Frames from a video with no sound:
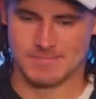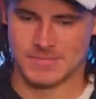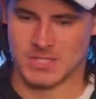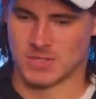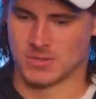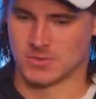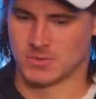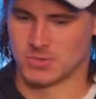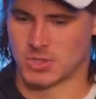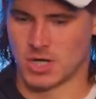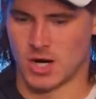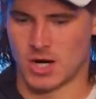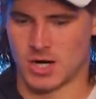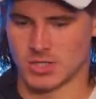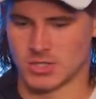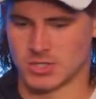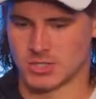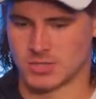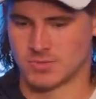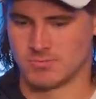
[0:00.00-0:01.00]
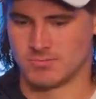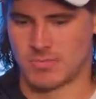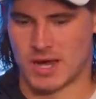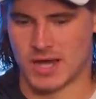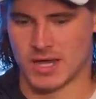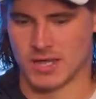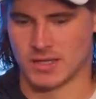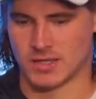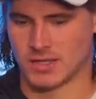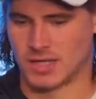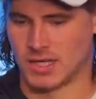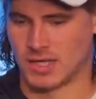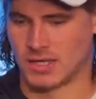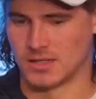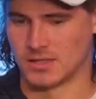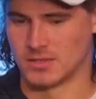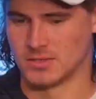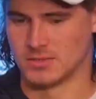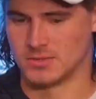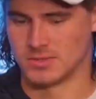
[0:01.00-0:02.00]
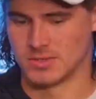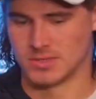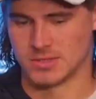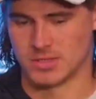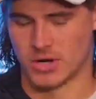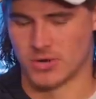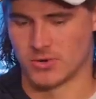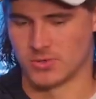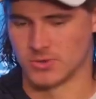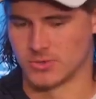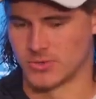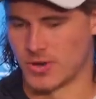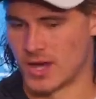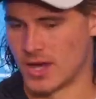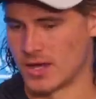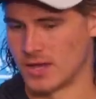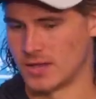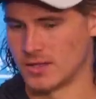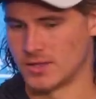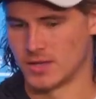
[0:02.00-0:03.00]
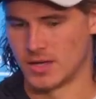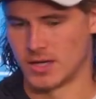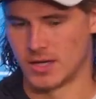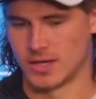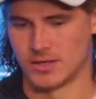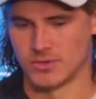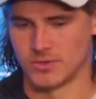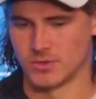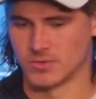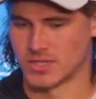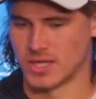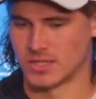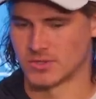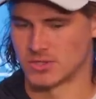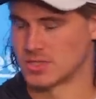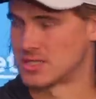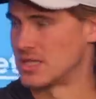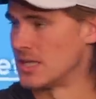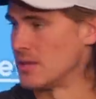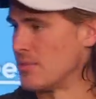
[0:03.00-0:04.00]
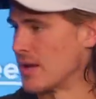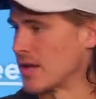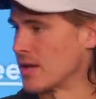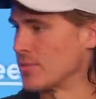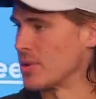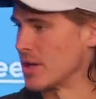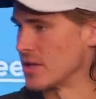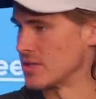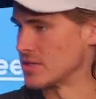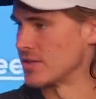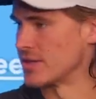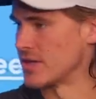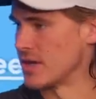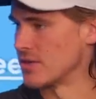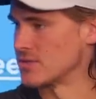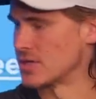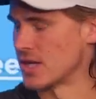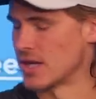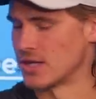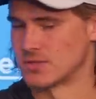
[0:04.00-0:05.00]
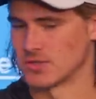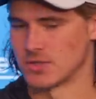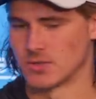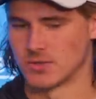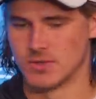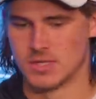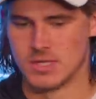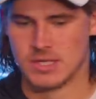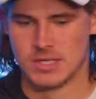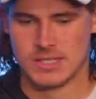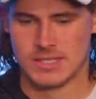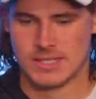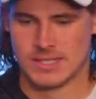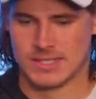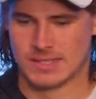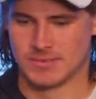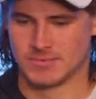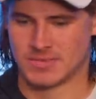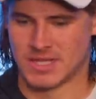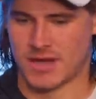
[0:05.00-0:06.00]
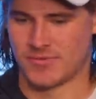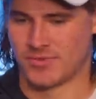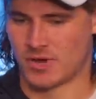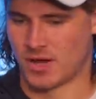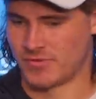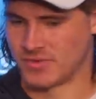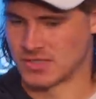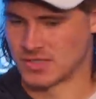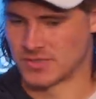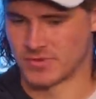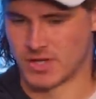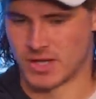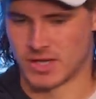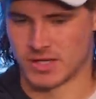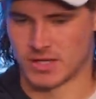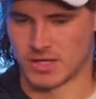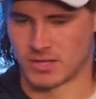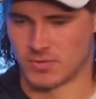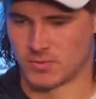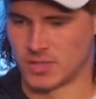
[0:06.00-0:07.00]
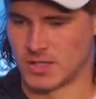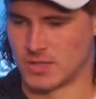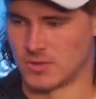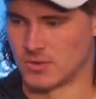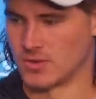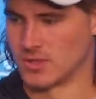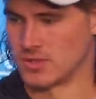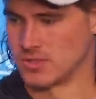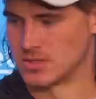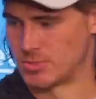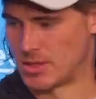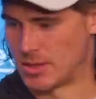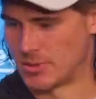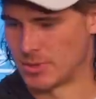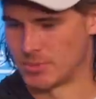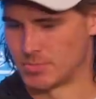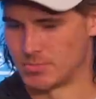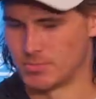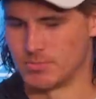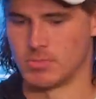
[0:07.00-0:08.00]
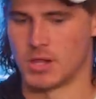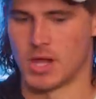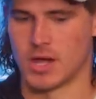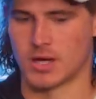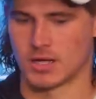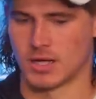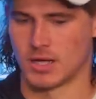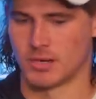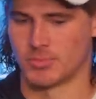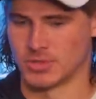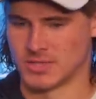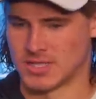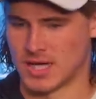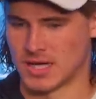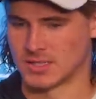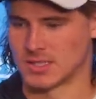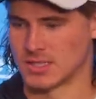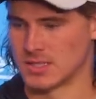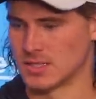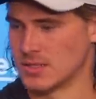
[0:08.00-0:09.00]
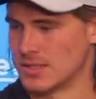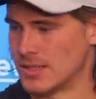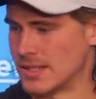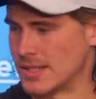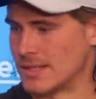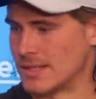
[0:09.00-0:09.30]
you know, Josh, Mike, Keenan, Gerald, Dre, those guys just keep making plays on the outside. So to have an offensive line like we do, and to be able to block it up, protect it,